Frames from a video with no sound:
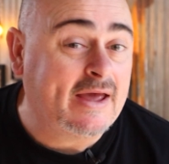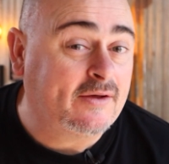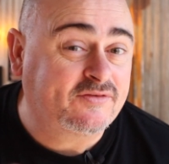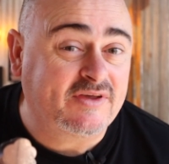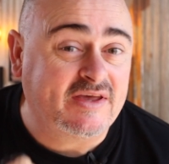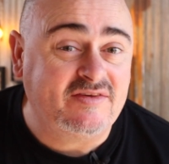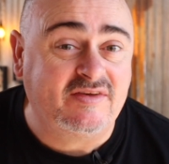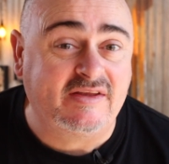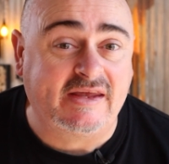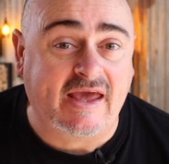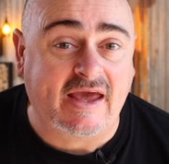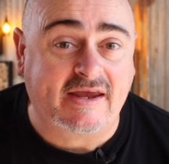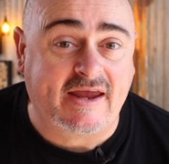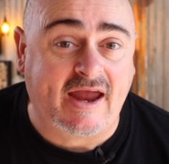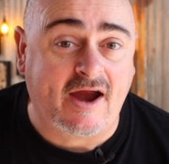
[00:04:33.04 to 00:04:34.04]
Now, it's easy to
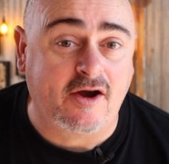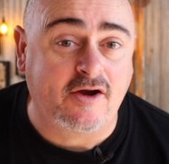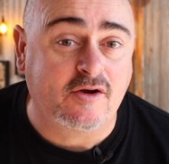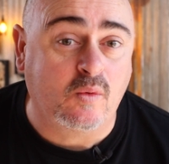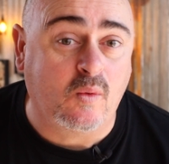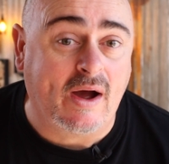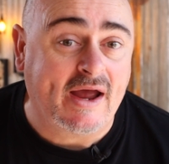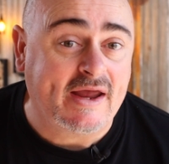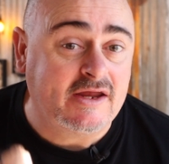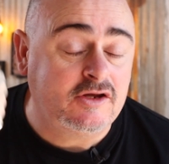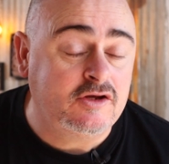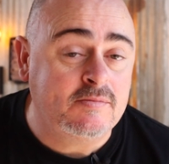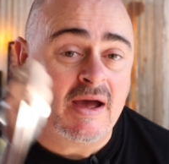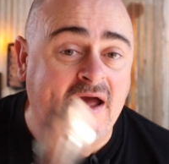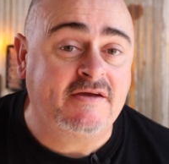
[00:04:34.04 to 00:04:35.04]
get carried away and
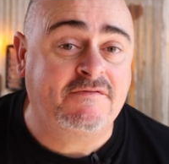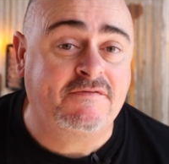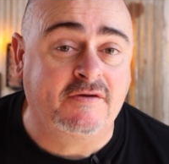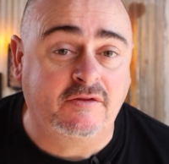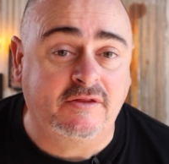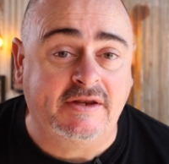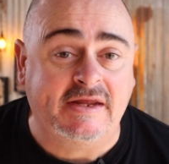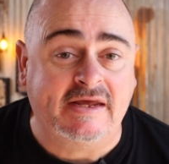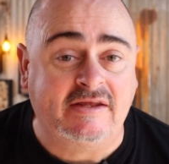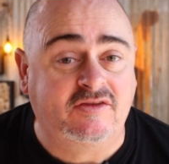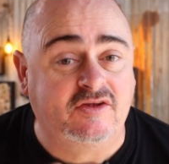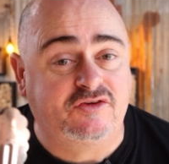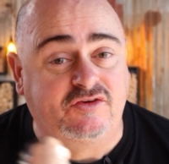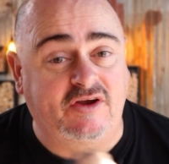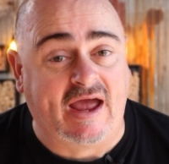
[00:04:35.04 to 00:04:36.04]
you may feel the need
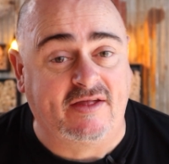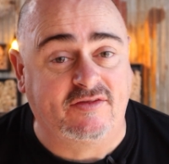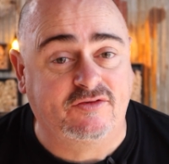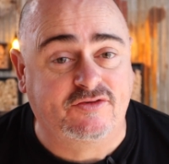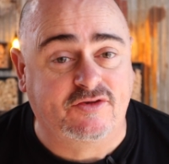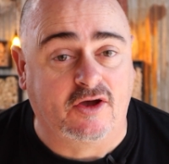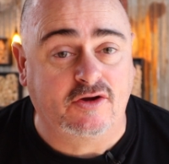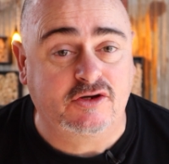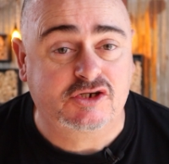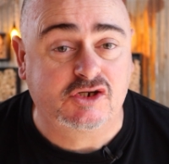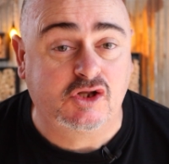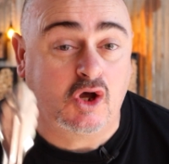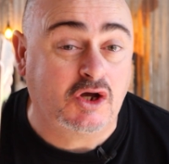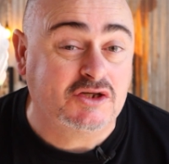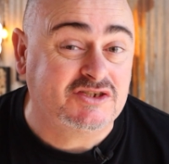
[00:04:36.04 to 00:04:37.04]
to chat and
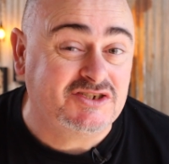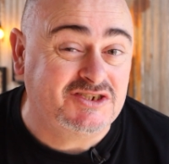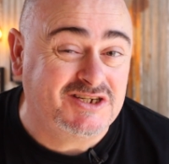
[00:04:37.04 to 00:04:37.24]
socialize.